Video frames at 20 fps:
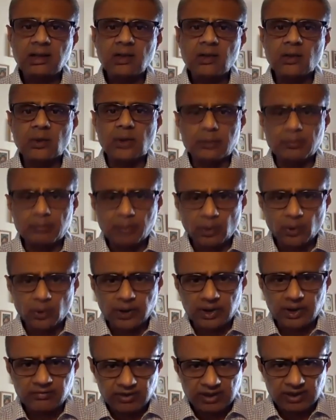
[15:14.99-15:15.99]
who
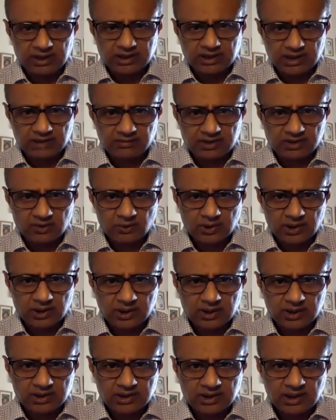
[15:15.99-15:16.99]
employ field service
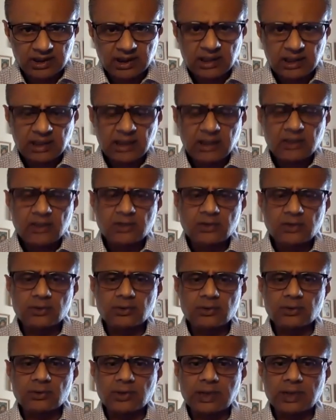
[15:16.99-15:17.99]
workers
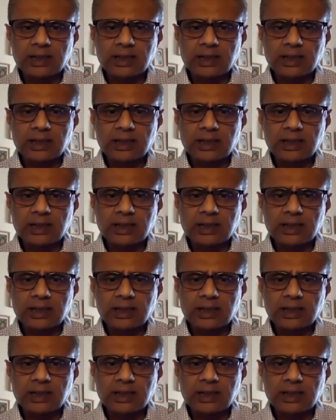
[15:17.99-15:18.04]
to